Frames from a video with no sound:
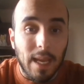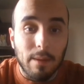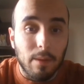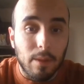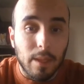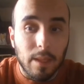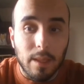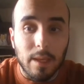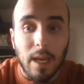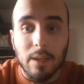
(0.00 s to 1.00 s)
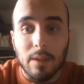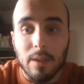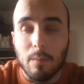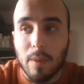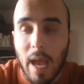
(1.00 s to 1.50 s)

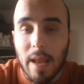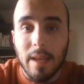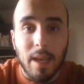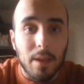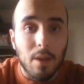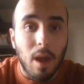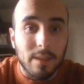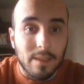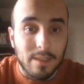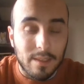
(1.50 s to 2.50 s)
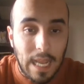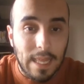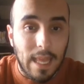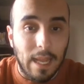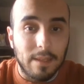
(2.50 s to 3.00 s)
the planet cannot
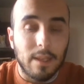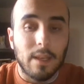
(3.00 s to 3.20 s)
sustain that.